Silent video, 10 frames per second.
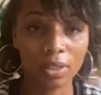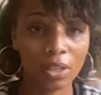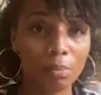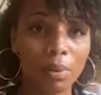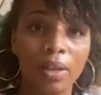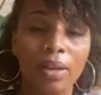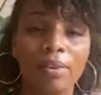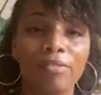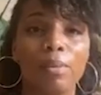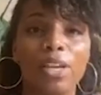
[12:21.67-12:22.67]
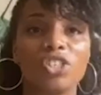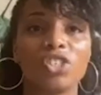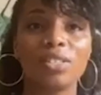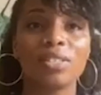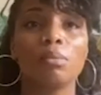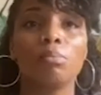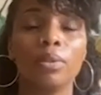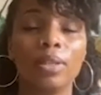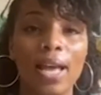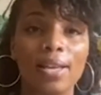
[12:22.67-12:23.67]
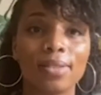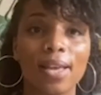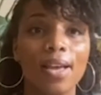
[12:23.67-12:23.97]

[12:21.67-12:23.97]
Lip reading: It could be an affirmation as simple as,